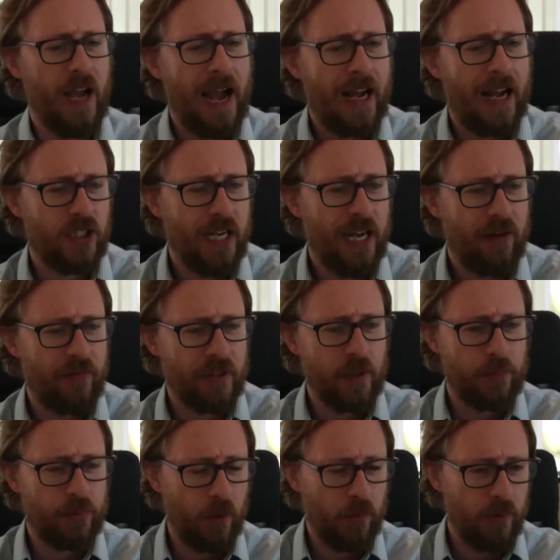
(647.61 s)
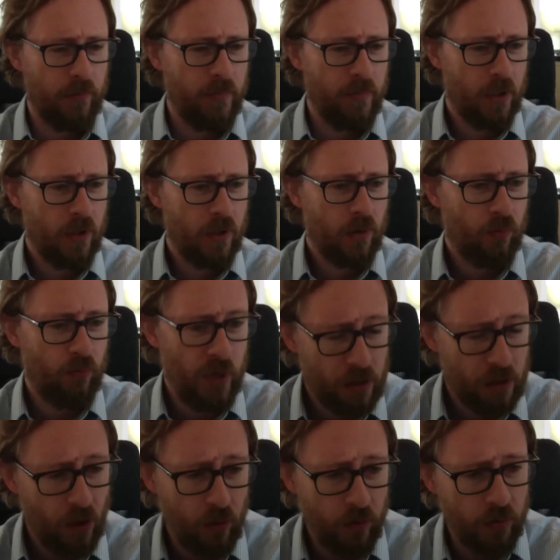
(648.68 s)
actually having the problem
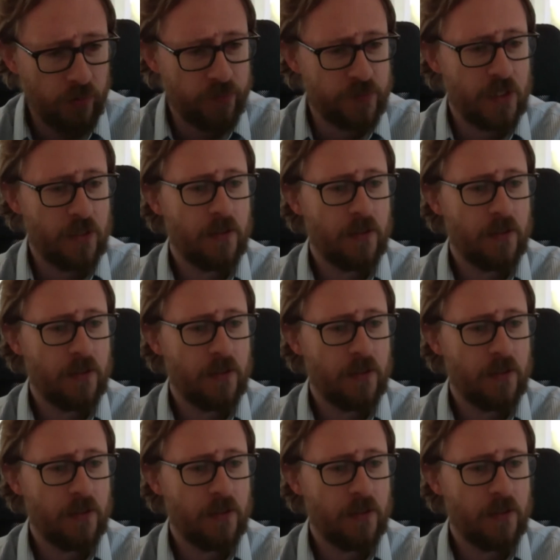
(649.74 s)
resolved,